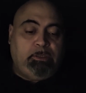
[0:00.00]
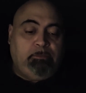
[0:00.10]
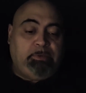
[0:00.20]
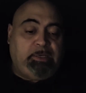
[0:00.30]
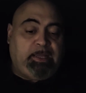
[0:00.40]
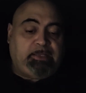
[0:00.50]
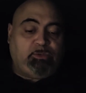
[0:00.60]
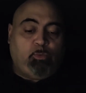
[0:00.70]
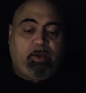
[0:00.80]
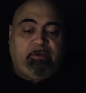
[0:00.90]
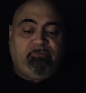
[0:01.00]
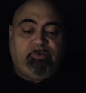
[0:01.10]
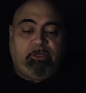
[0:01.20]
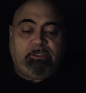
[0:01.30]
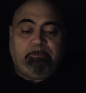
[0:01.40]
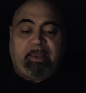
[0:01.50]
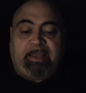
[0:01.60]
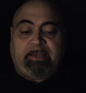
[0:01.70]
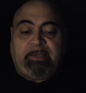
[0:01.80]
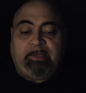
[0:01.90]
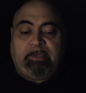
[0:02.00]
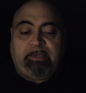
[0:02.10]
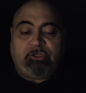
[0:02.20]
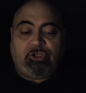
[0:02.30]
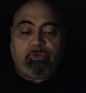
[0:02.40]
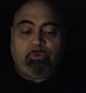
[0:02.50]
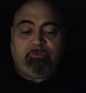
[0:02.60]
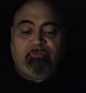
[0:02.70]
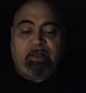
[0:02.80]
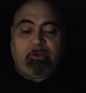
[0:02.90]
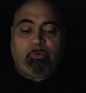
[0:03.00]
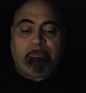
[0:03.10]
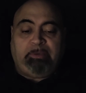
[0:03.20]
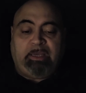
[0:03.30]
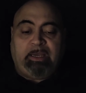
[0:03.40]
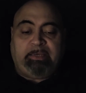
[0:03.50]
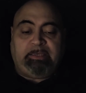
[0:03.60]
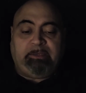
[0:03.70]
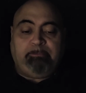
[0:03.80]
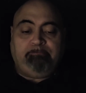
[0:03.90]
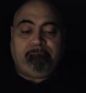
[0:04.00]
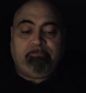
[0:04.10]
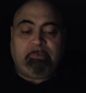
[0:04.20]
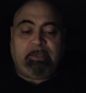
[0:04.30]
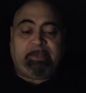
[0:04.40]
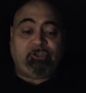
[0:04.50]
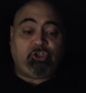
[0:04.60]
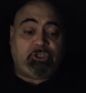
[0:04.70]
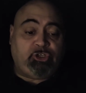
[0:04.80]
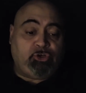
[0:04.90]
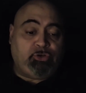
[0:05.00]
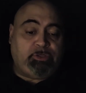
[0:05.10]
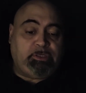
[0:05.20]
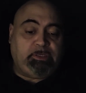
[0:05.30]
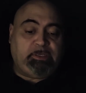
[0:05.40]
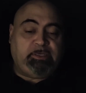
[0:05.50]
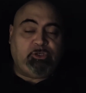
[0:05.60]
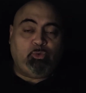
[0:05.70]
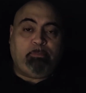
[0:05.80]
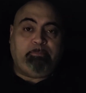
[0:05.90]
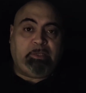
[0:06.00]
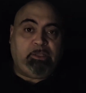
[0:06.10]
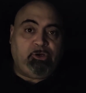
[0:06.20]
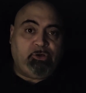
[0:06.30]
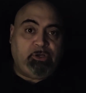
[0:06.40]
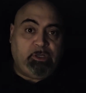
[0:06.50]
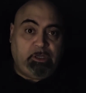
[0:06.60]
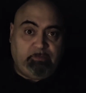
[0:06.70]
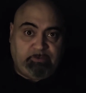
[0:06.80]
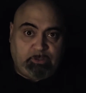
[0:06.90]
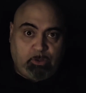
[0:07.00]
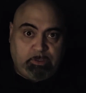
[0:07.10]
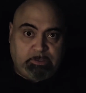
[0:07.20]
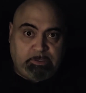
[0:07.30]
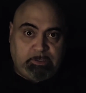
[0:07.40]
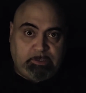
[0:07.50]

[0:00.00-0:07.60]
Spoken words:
But Lot's wife looked back as she was following behind him, and she turned into a pillar of salt.